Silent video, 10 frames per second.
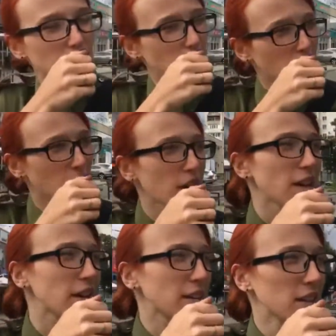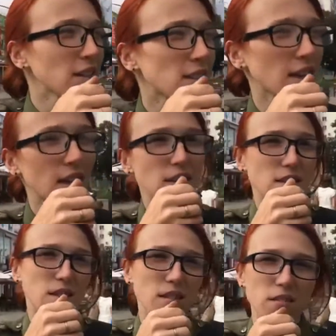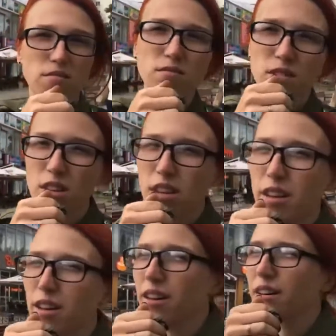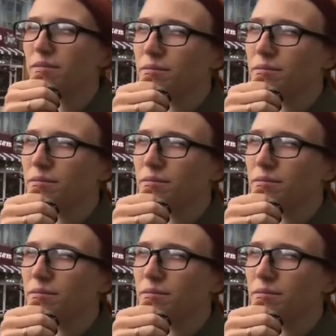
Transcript: uh, in this case, uh,